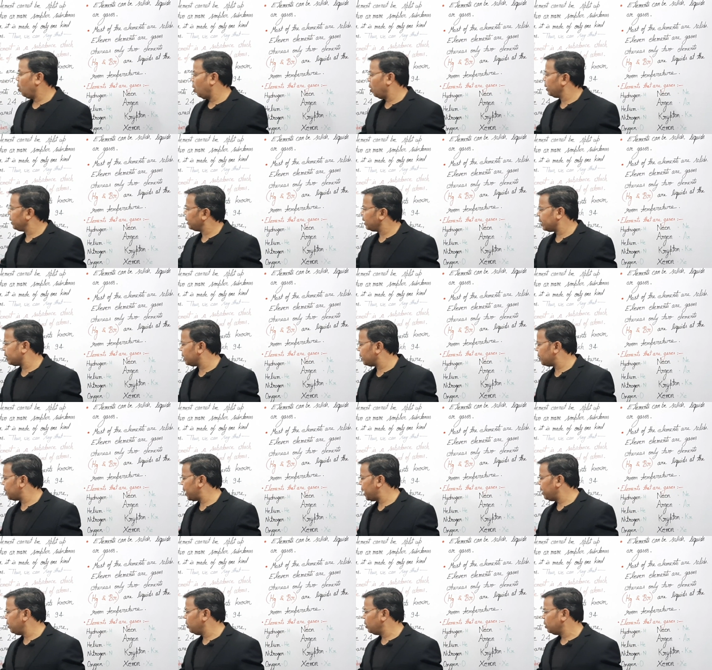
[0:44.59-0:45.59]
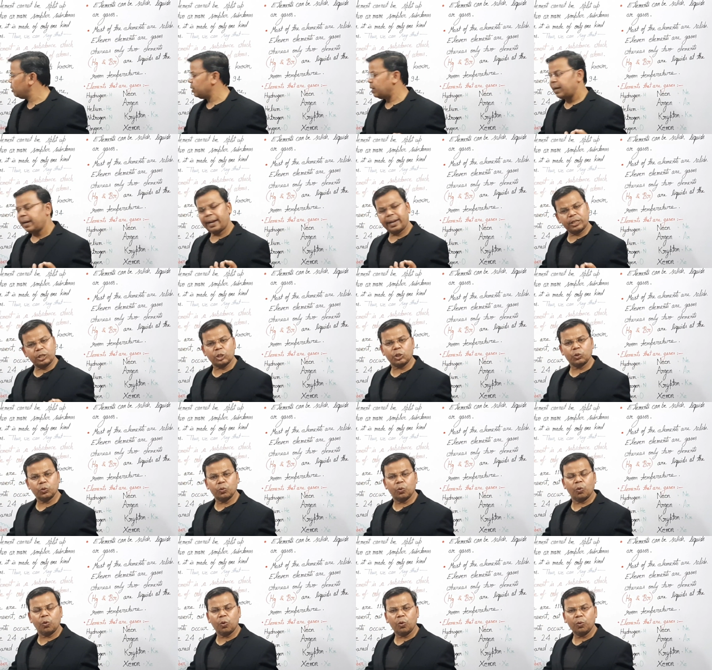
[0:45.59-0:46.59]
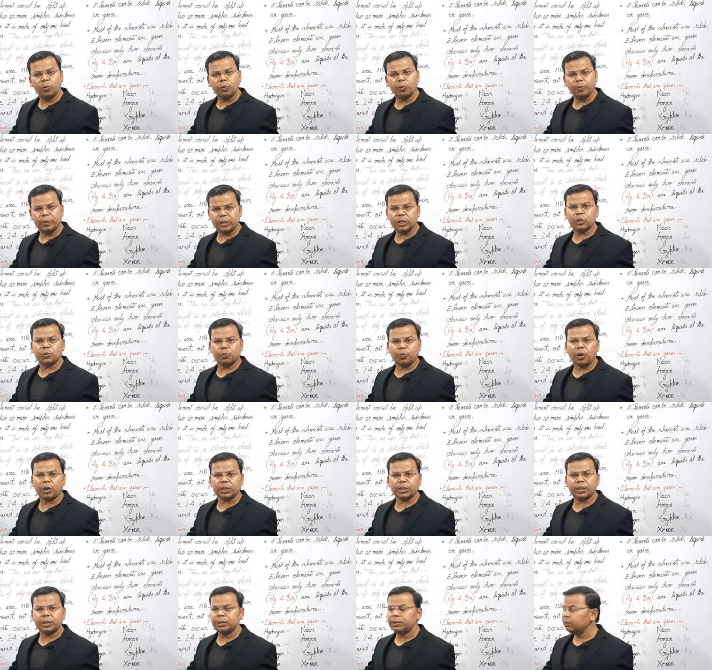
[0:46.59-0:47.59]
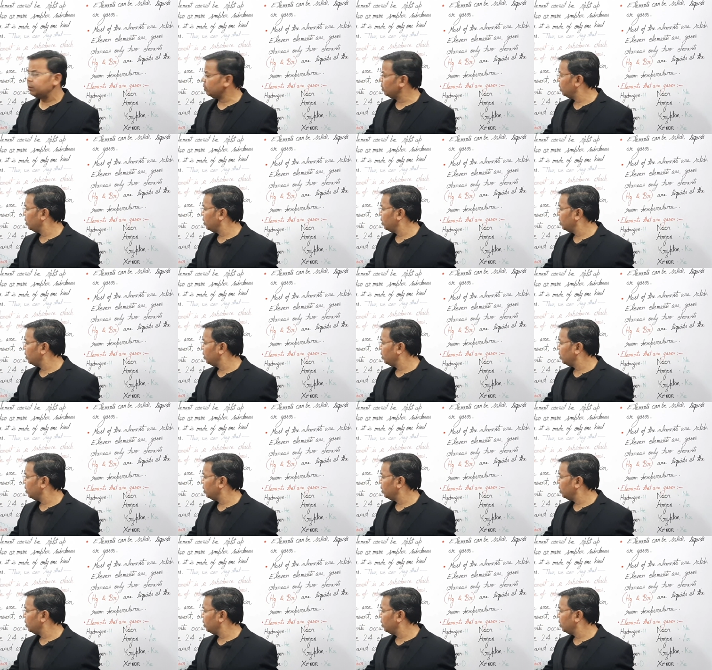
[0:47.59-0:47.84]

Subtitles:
On the other hand, H2O, which is water,